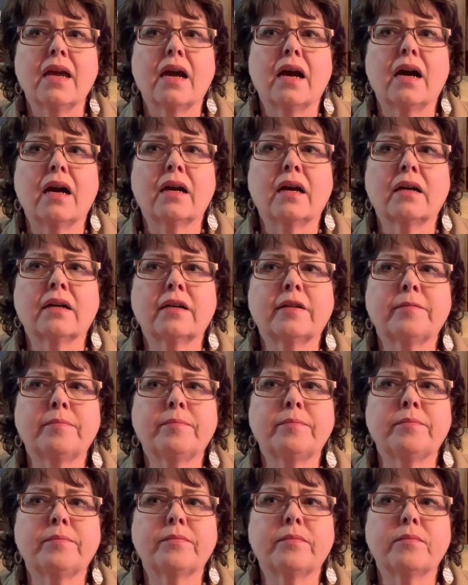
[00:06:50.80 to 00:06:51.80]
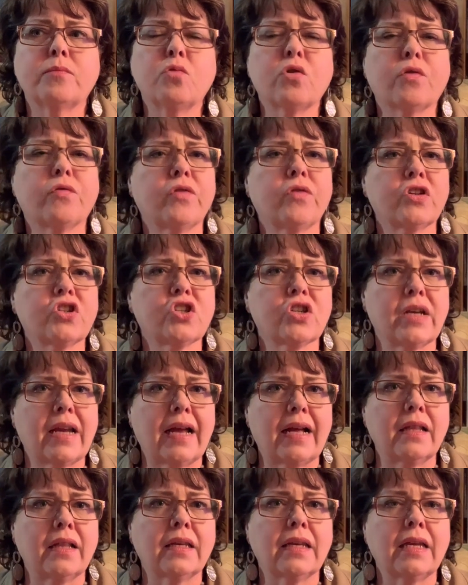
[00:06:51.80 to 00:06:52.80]
um, more
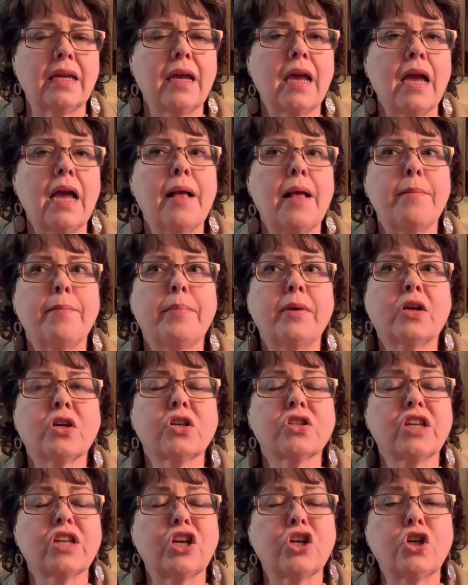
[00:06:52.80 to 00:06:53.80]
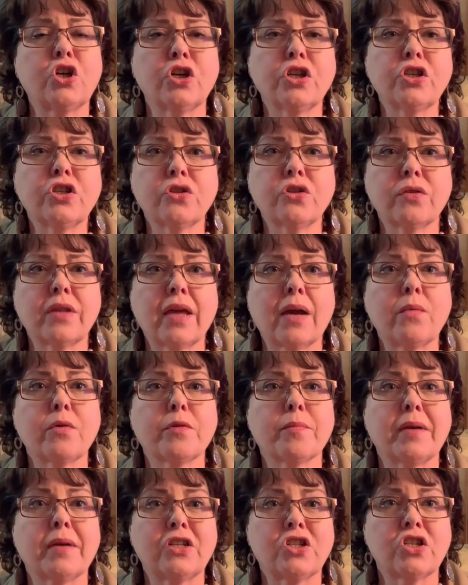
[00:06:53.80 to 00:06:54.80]
functionality because I couldn't do that
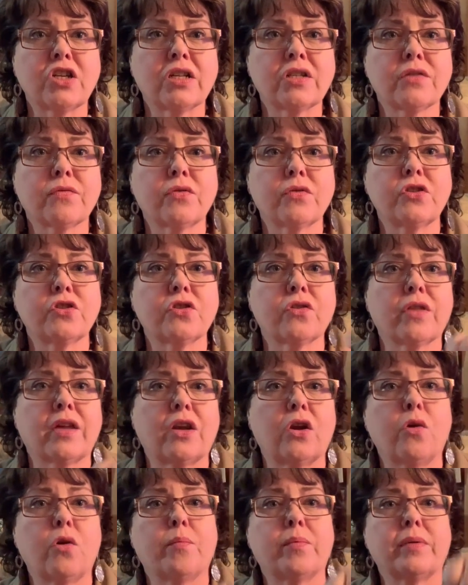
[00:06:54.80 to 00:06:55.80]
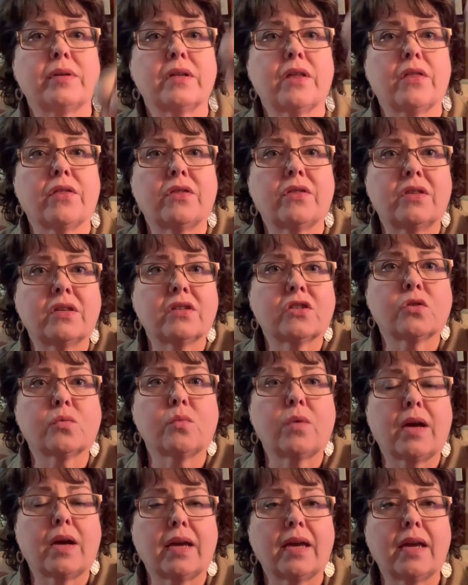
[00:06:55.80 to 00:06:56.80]
with my chest freezer that opened this
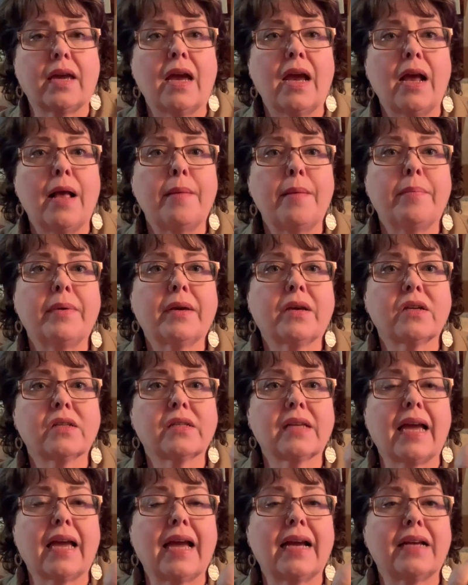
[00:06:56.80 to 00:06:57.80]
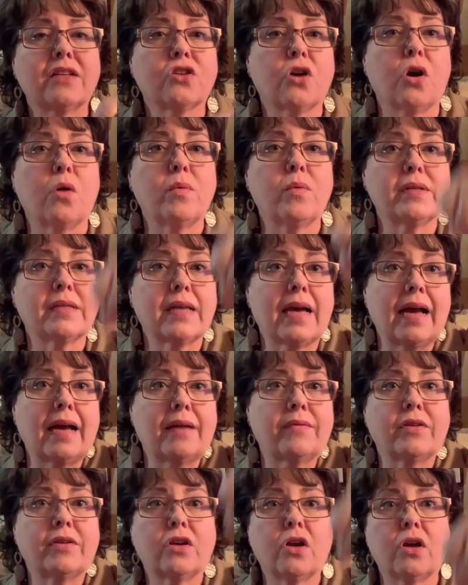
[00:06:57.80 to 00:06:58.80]
way because I had to always
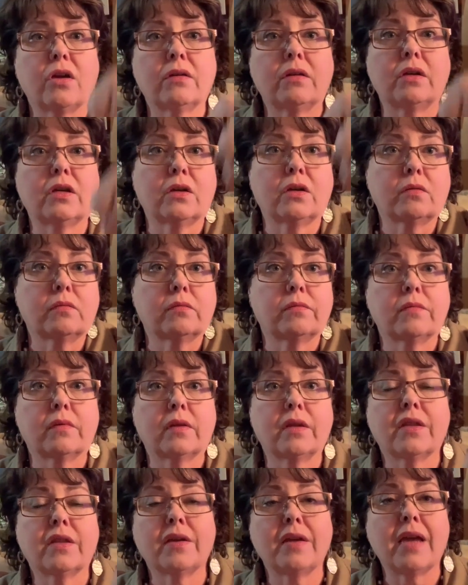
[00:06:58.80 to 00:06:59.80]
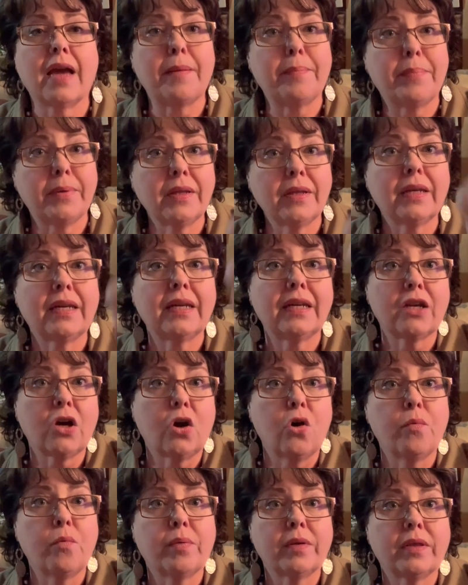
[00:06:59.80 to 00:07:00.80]
have it, you know, the ability to
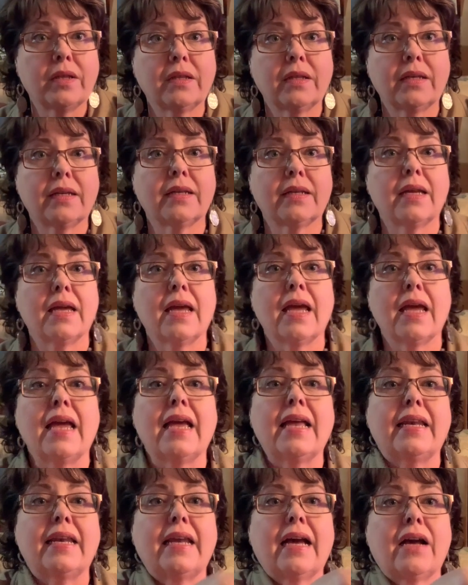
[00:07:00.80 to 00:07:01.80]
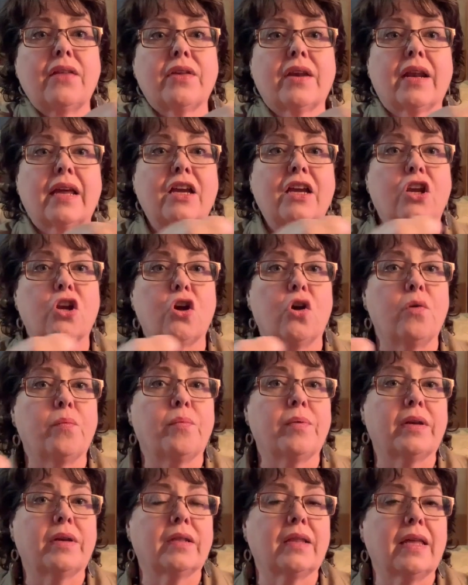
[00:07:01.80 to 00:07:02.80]
open the lid. Now that I can
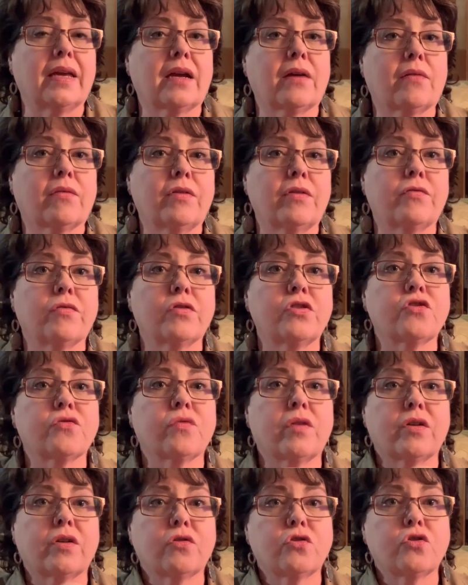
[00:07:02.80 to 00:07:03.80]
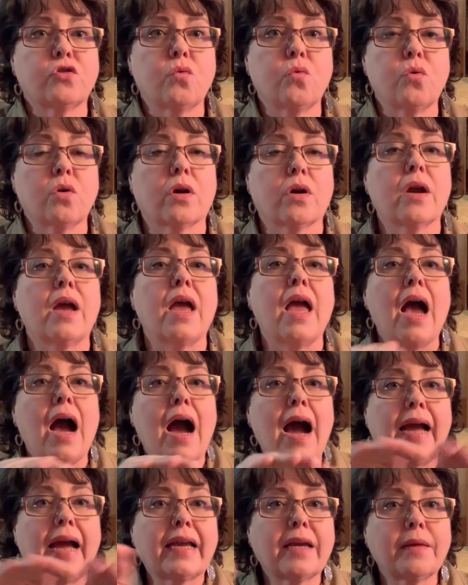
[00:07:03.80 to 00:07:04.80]
open it like a refrigerator door,
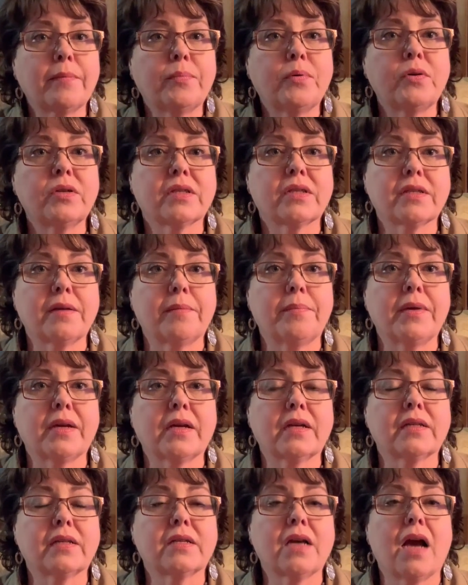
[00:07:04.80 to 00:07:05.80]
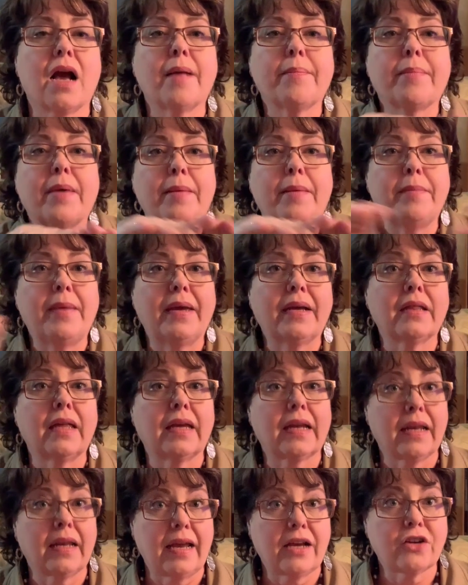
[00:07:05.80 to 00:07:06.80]
I can put something on top and make
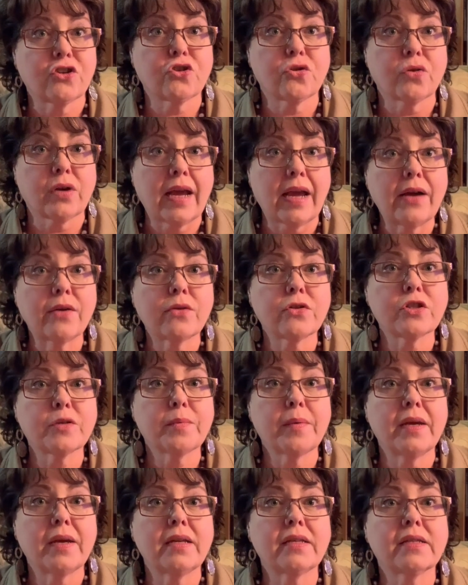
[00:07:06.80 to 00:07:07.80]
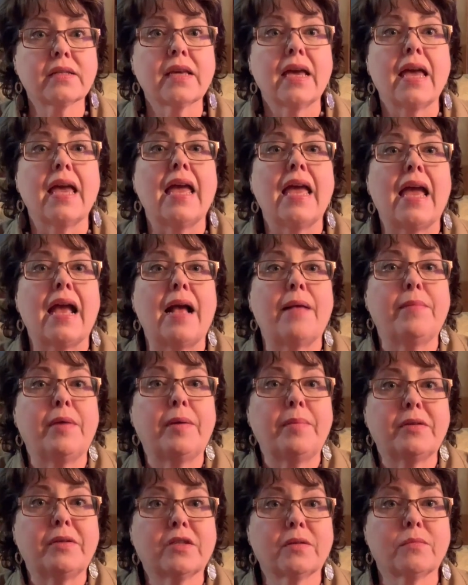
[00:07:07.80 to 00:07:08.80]
like an extra counter space and
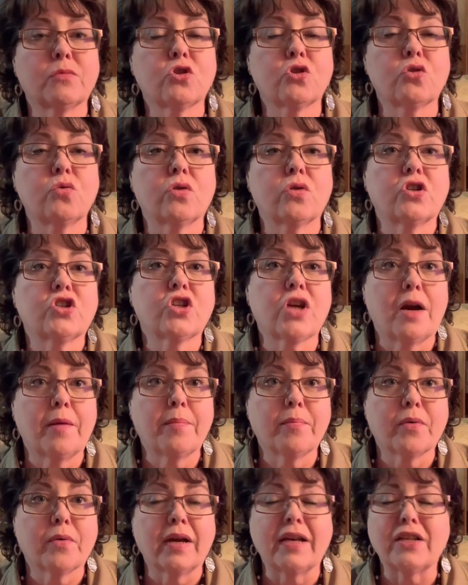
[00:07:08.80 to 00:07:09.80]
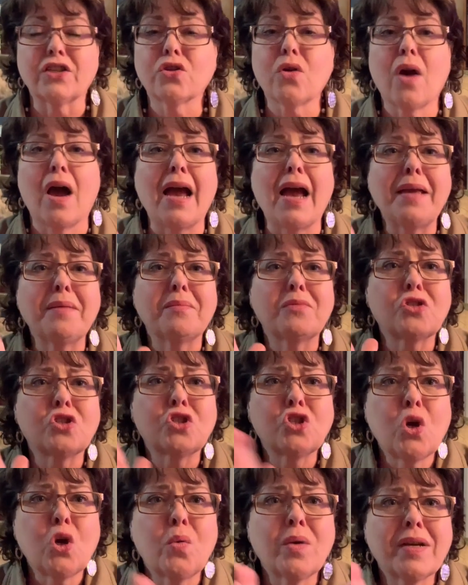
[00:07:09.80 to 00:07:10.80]
maybe some storage upright. So I am
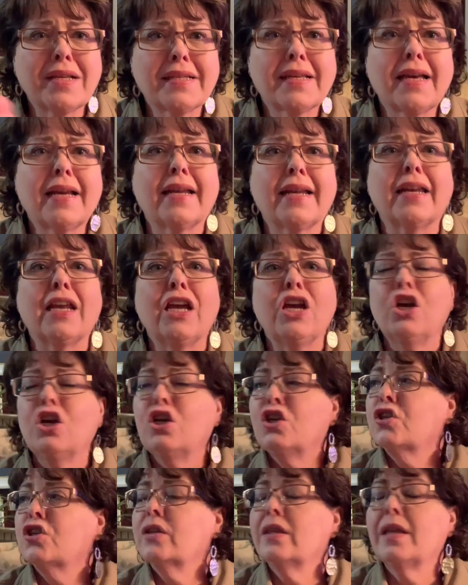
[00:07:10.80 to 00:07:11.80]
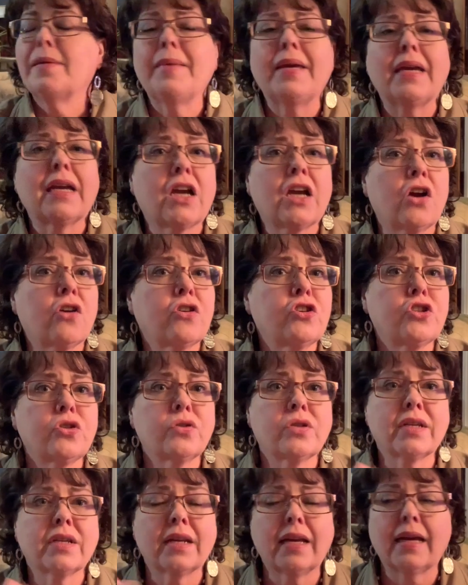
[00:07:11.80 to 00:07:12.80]
so excited. So let me encourage you
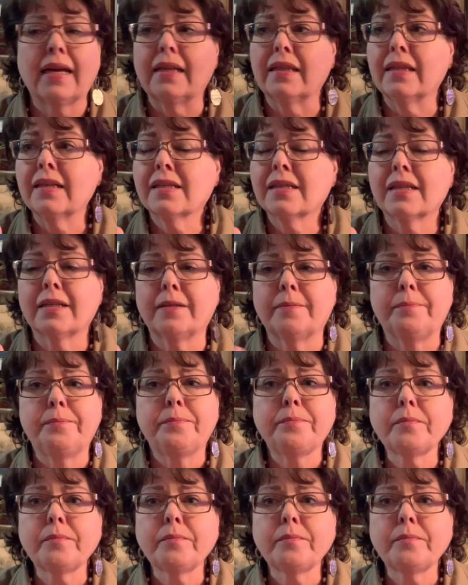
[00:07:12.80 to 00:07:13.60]
tonight. Listen,